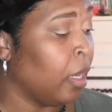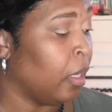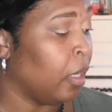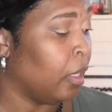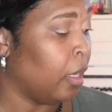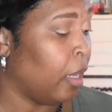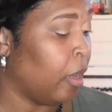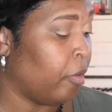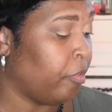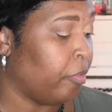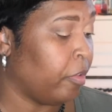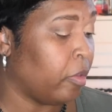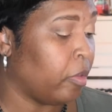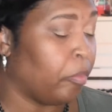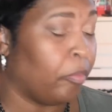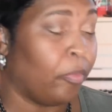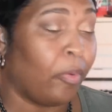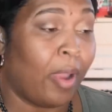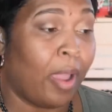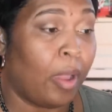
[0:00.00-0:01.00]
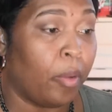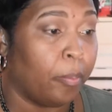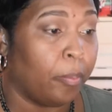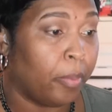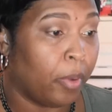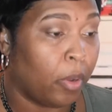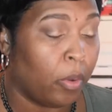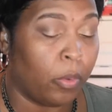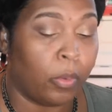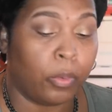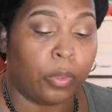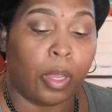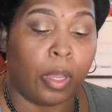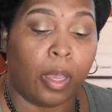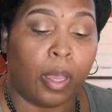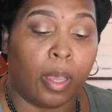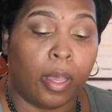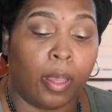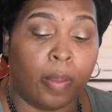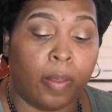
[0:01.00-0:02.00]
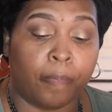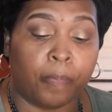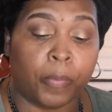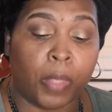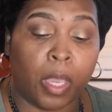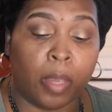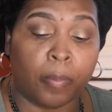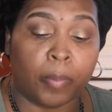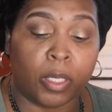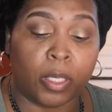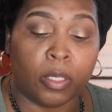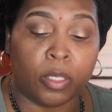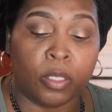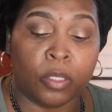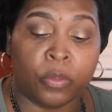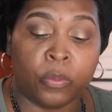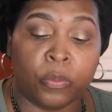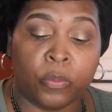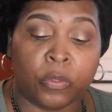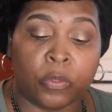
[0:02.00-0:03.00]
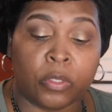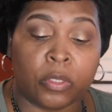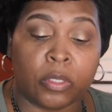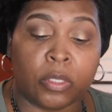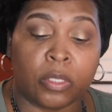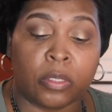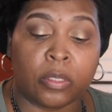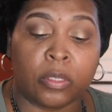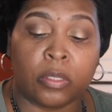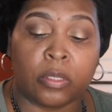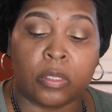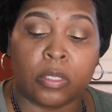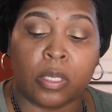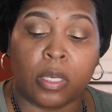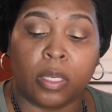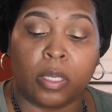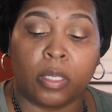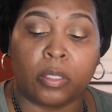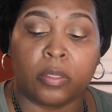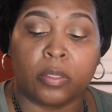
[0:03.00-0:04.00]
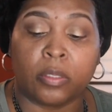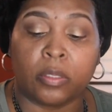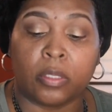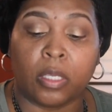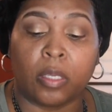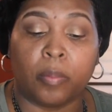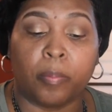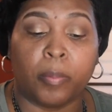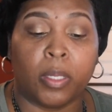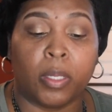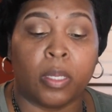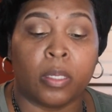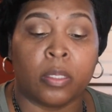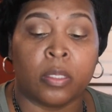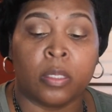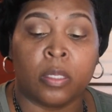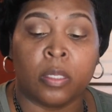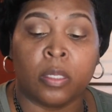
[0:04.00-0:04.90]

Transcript: Now for the brow bone, I'm gonna use this Sigma.